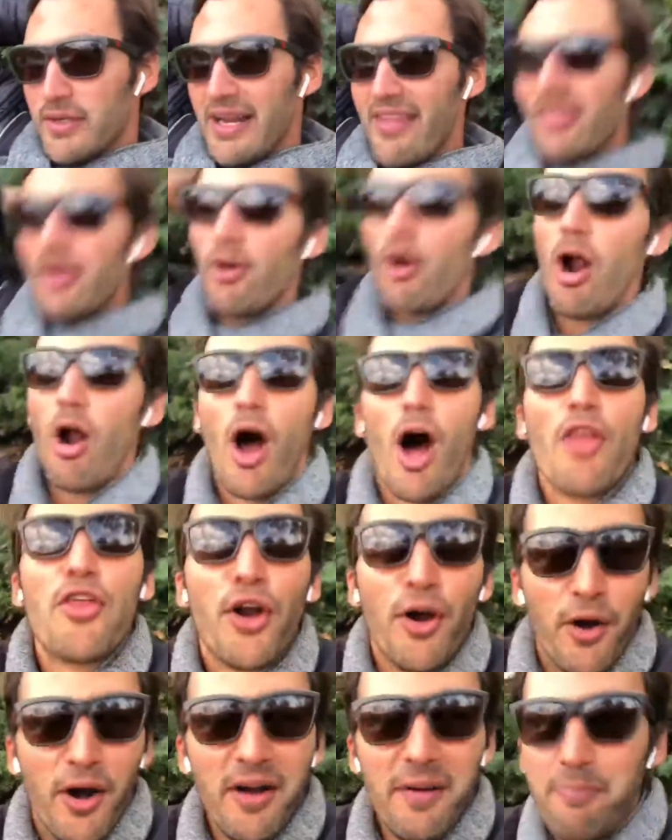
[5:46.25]
And there are
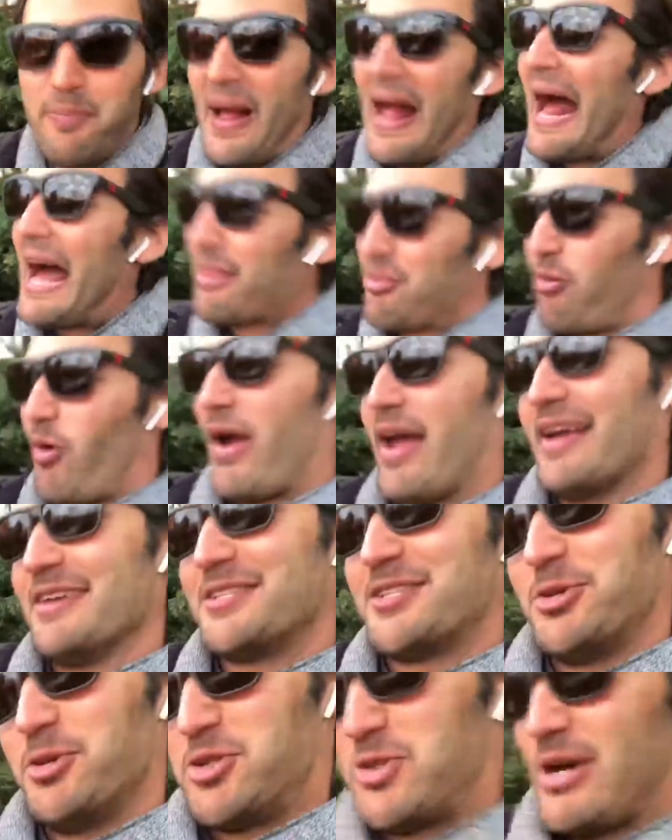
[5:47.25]
other
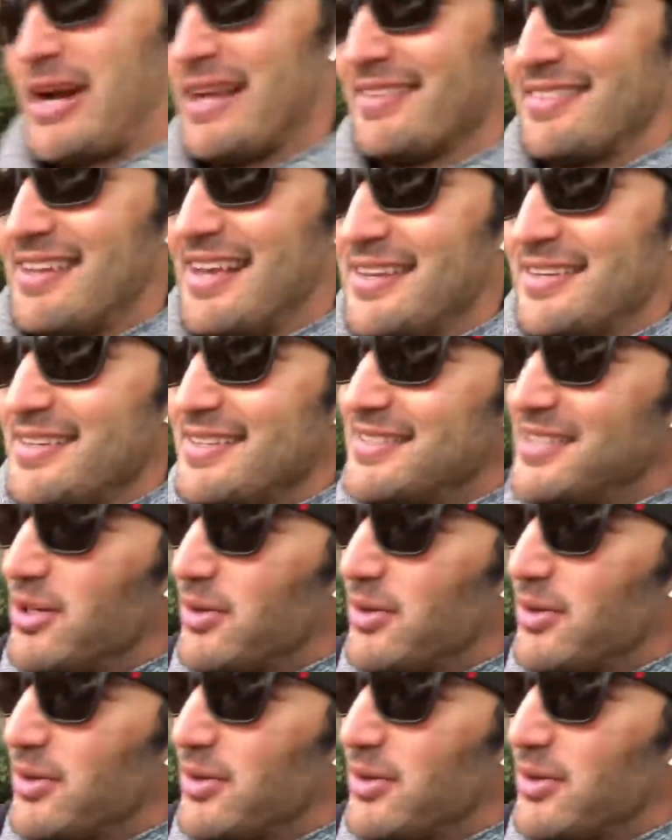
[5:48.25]
pathways to transcendence.